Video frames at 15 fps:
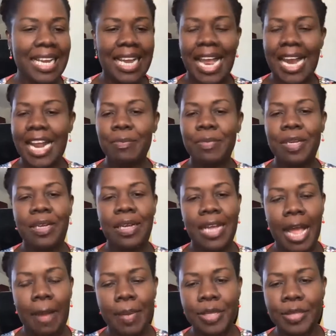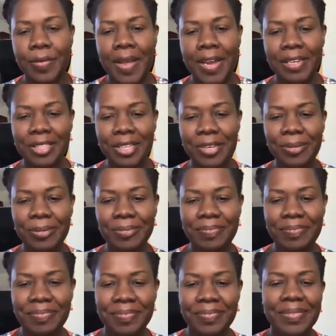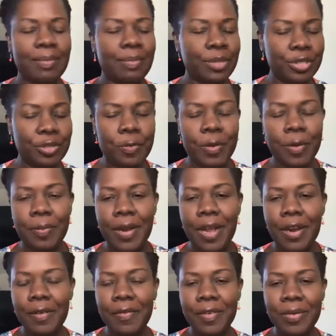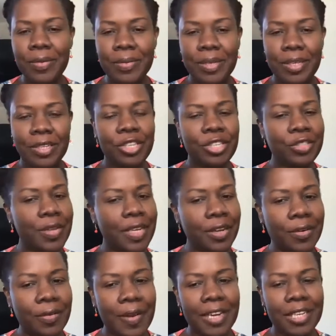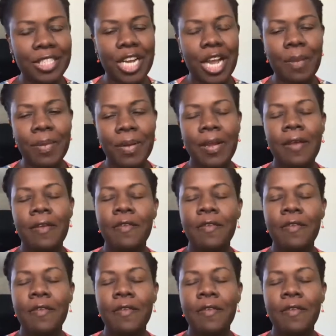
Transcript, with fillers: And I'll be happy to answer you. I'm super proud of you. You're doing a great job.